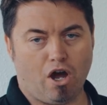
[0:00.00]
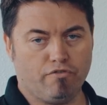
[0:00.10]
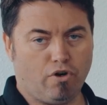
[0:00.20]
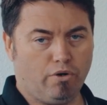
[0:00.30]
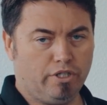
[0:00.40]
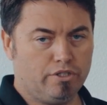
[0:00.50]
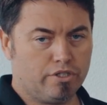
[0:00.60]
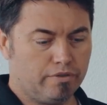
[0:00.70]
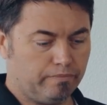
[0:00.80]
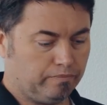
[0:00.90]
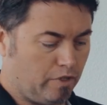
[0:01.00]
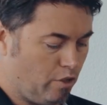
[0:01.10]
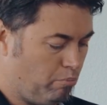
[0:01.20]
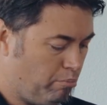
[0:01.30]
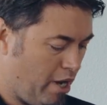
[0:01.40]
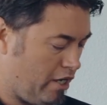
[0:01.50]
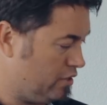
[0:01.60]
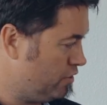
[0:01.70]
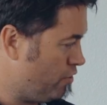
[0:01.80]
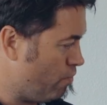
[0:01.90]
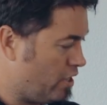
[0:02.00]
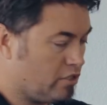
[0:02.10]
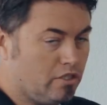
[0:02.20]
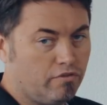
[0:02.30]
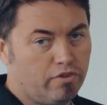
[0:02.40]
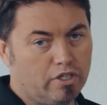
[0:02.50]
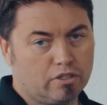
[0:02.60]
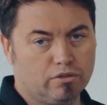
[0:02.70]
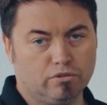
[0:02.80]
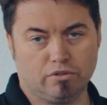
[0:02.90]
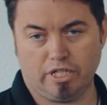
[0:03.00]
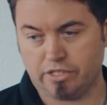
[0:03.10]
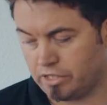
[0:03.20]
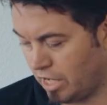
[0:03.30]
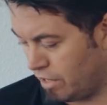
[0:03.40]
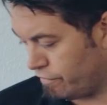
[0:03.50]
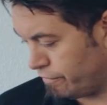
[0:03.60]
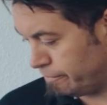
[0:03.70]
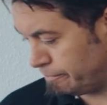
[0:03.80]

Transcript: high voltage, but the rest of the vehicle is safe.